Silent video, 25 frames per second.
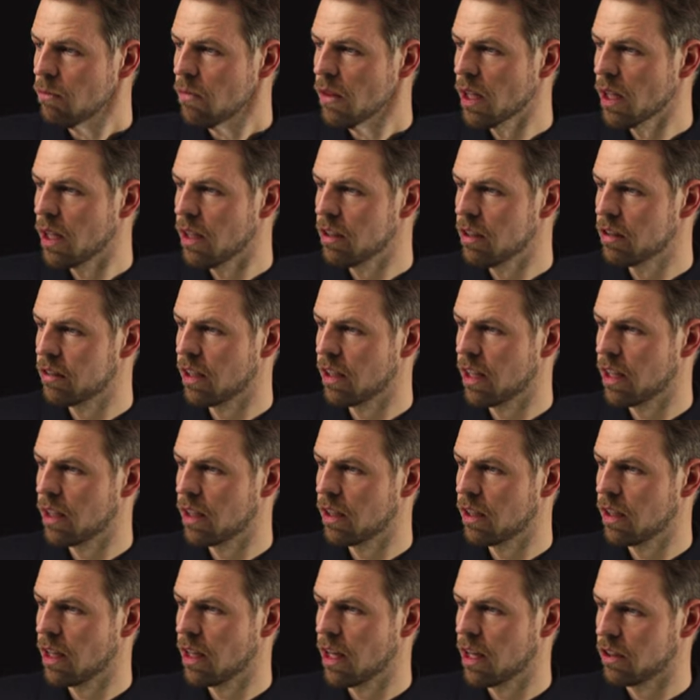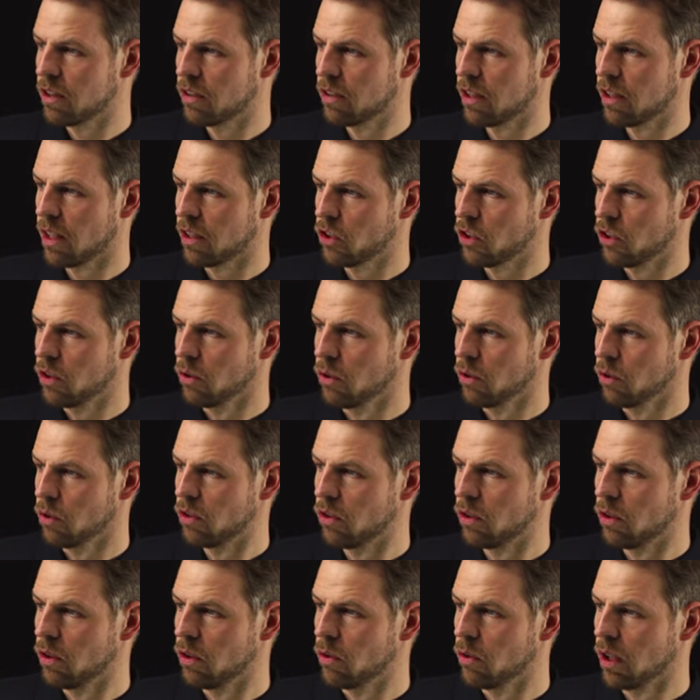is then as such.
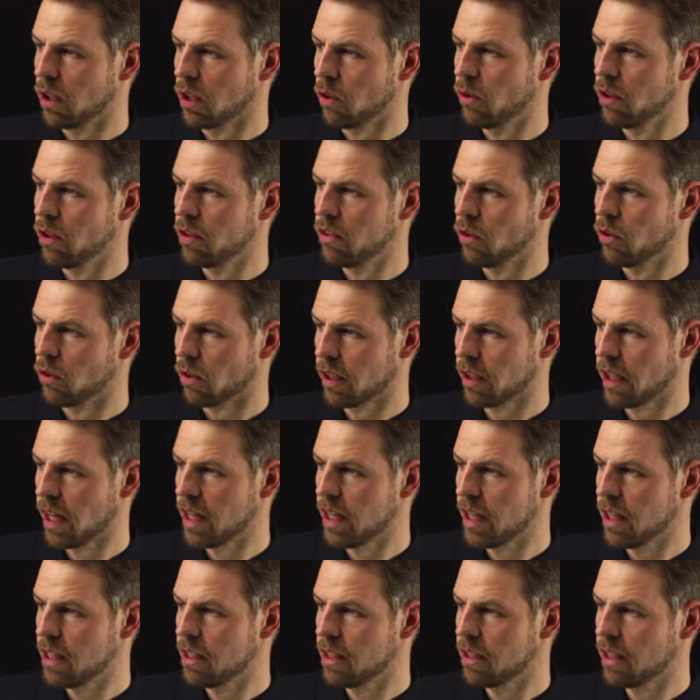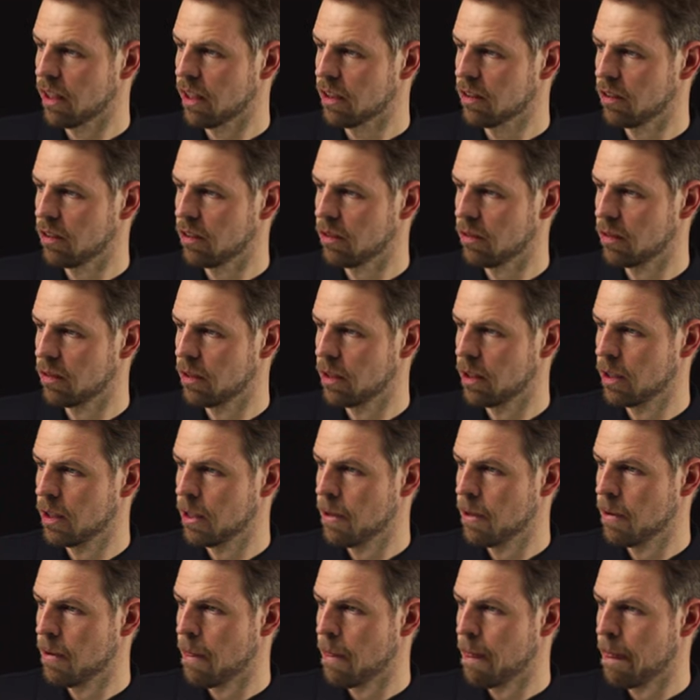You increase your K index
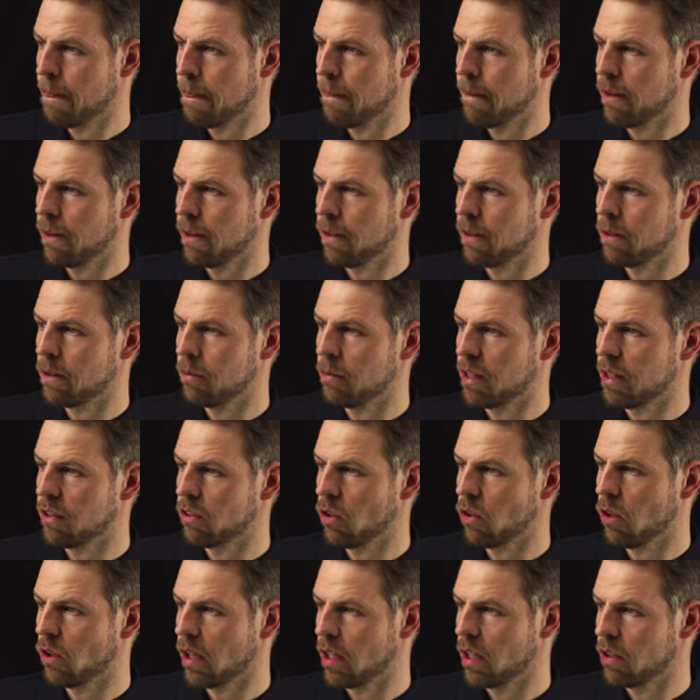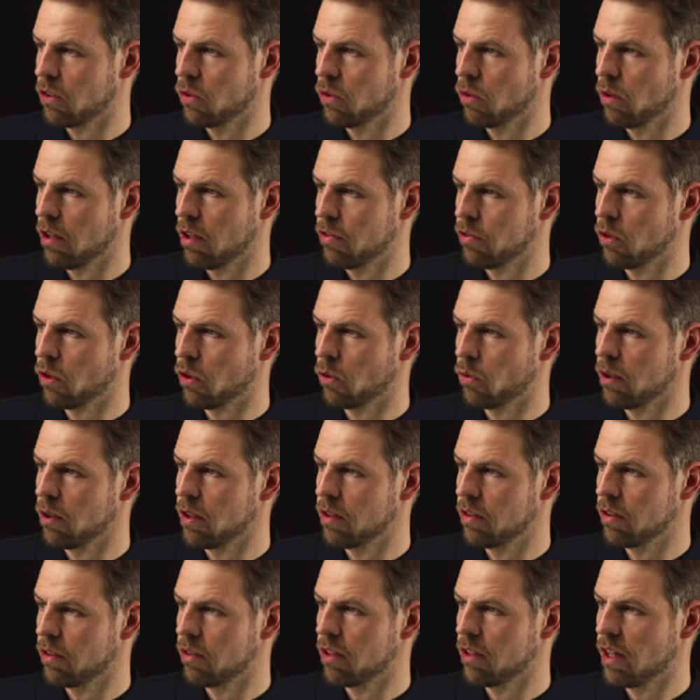as long as you have not
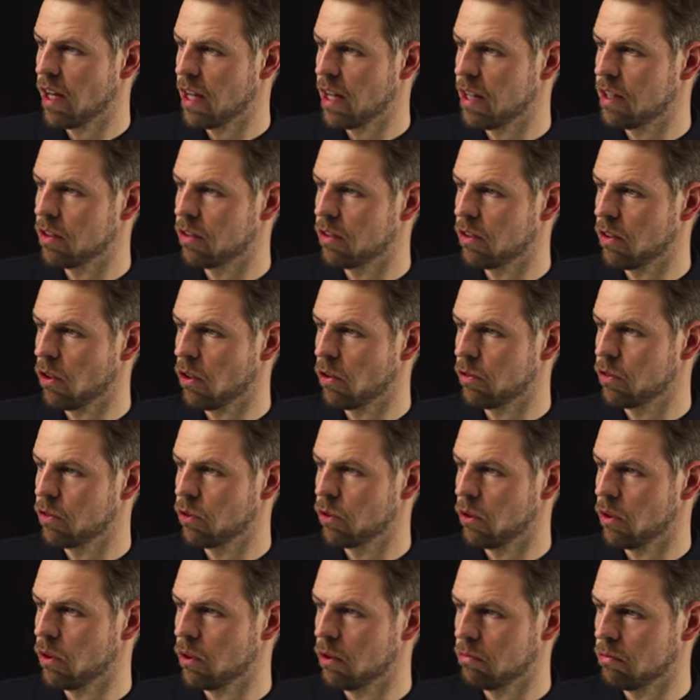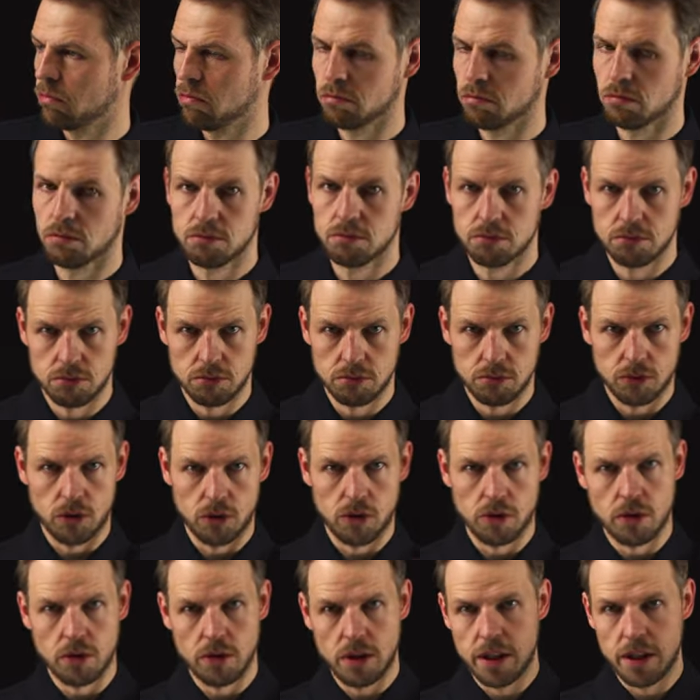reached the end of your
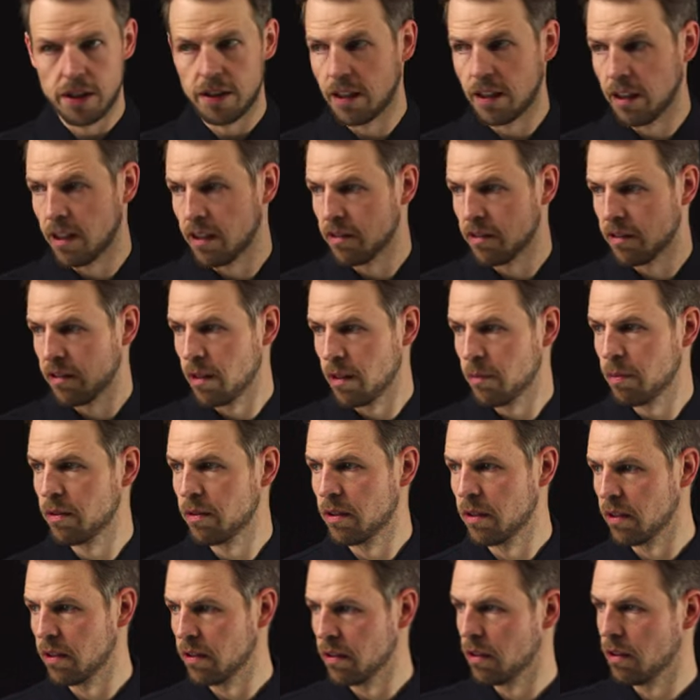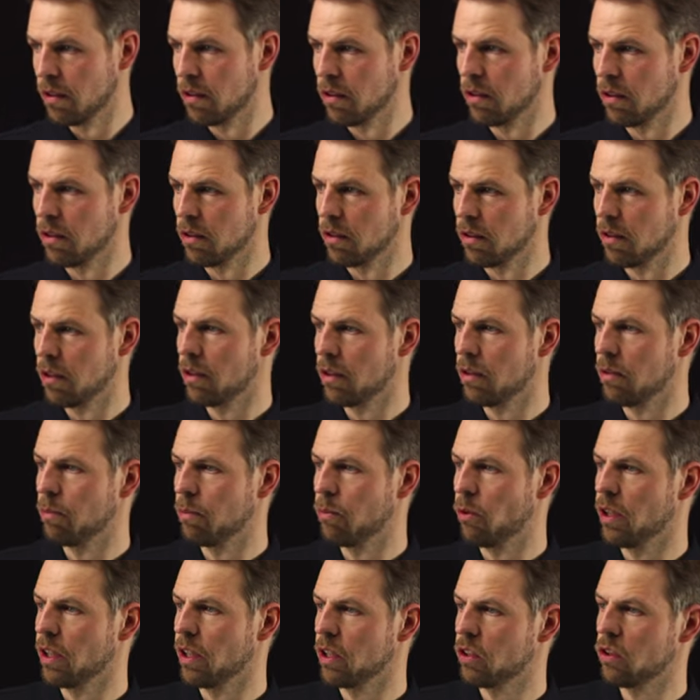entire steps, the
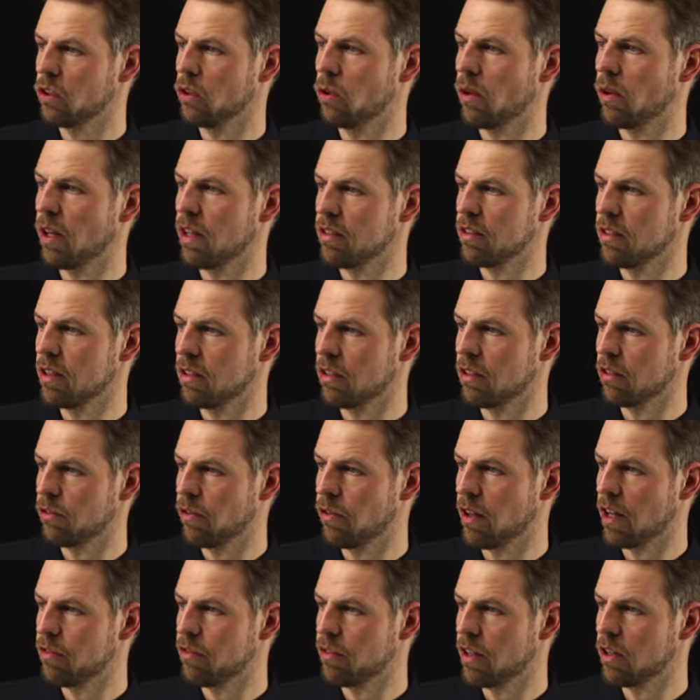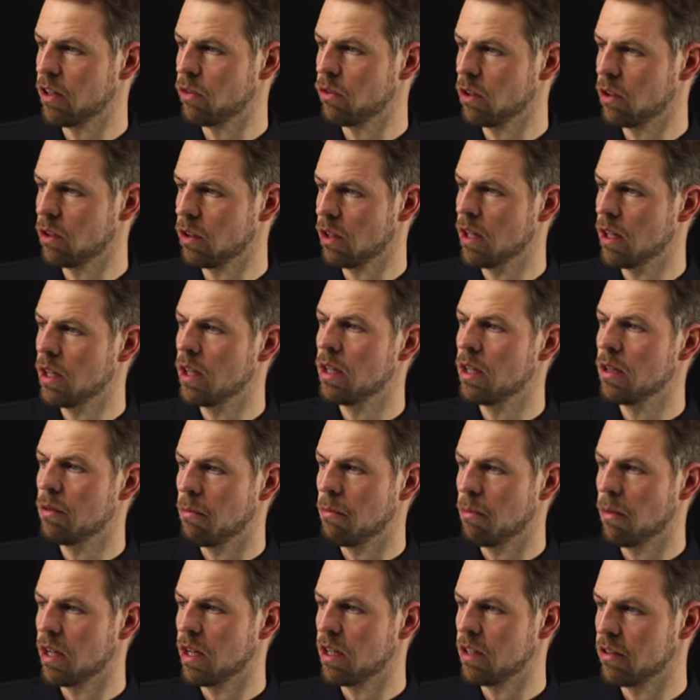prediction horizon. This is 500
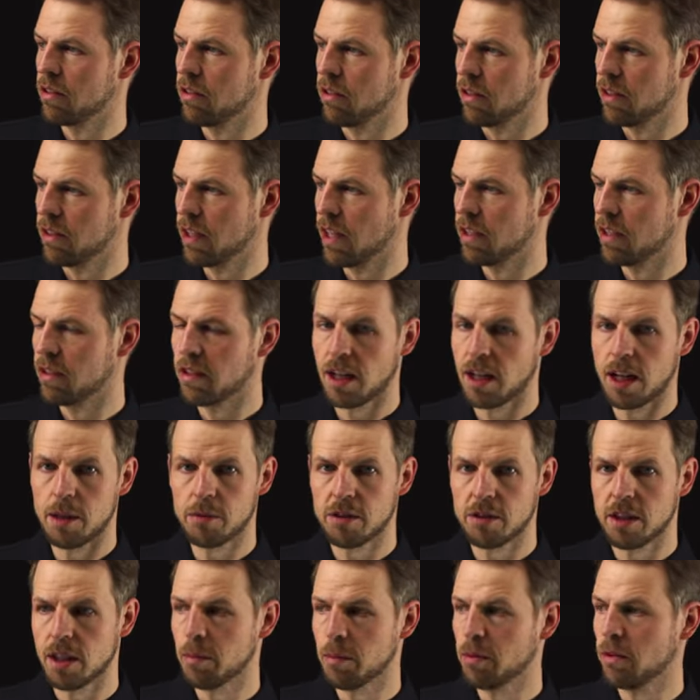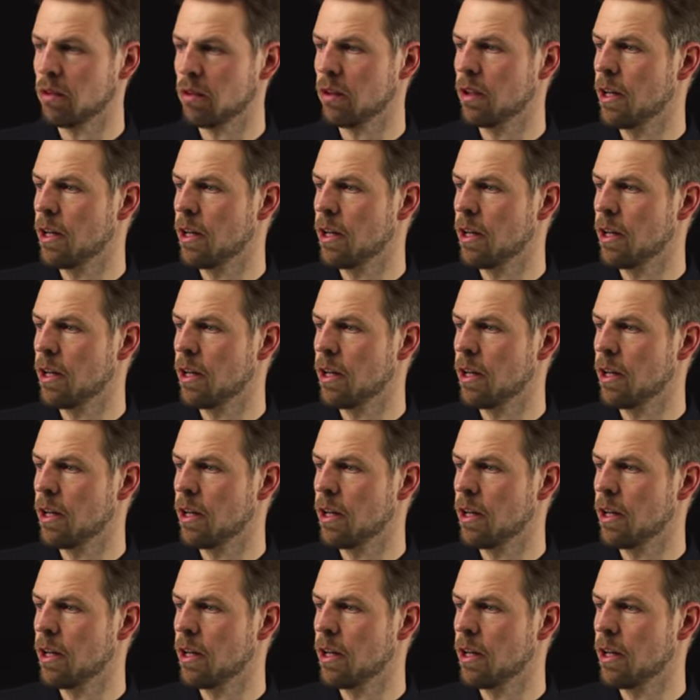minus the 10 time steps.